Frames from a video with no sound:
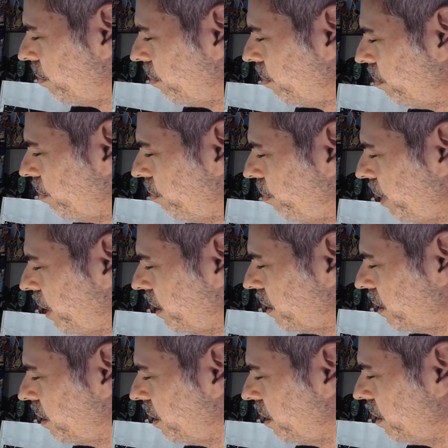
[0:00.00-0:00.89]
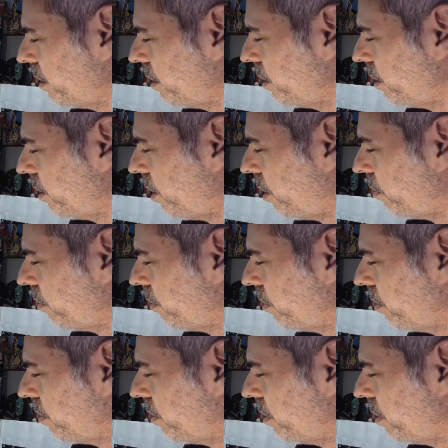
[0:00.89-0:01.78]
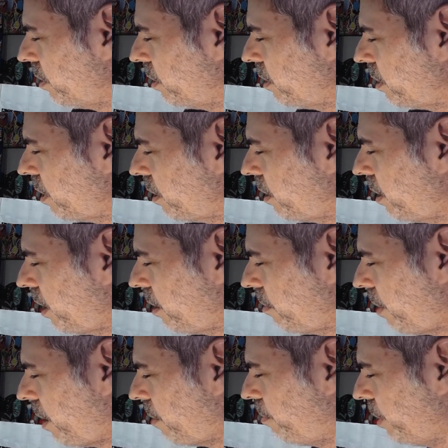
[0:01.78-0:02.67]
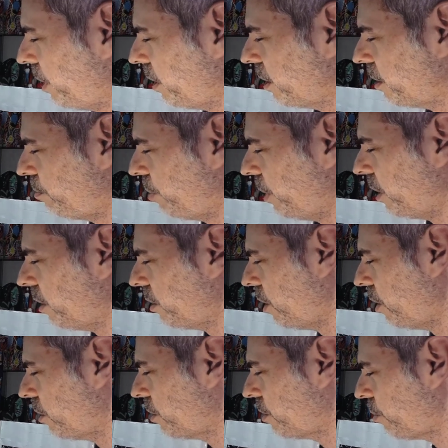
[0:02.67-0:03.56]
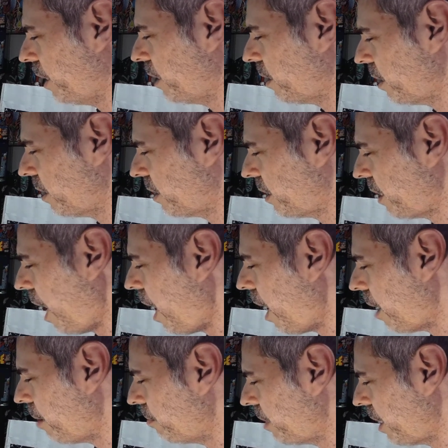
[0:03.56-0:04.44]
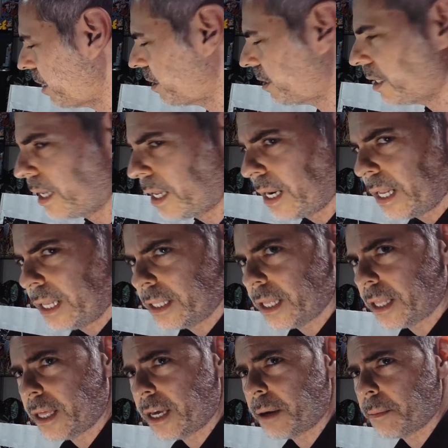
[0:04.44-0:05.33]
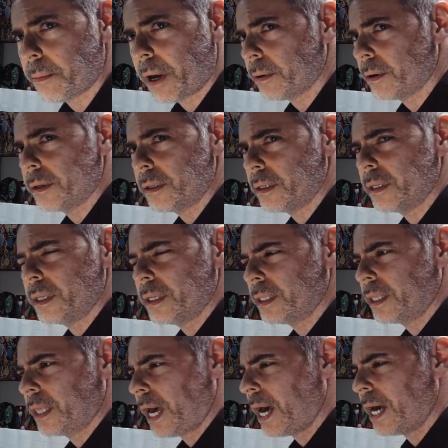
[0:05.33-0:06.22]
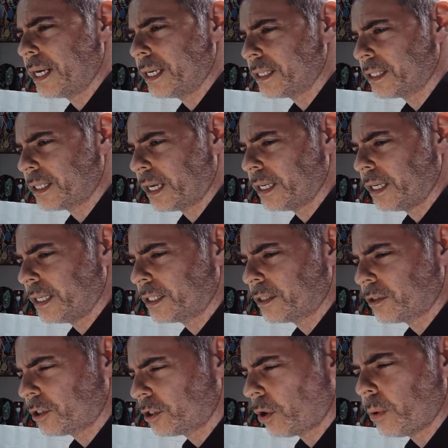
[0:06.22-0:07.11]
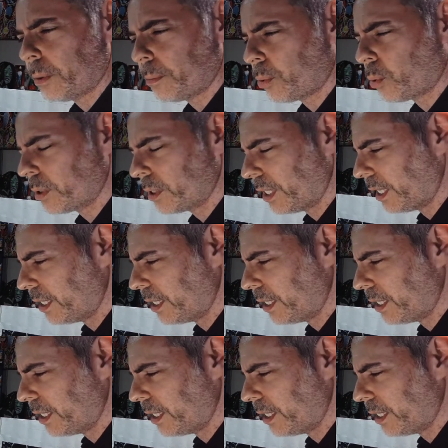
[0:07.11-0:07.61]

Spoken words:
but you know the thing about Bill is Bill knows when to stop. That's the thing about that, is that it's so important that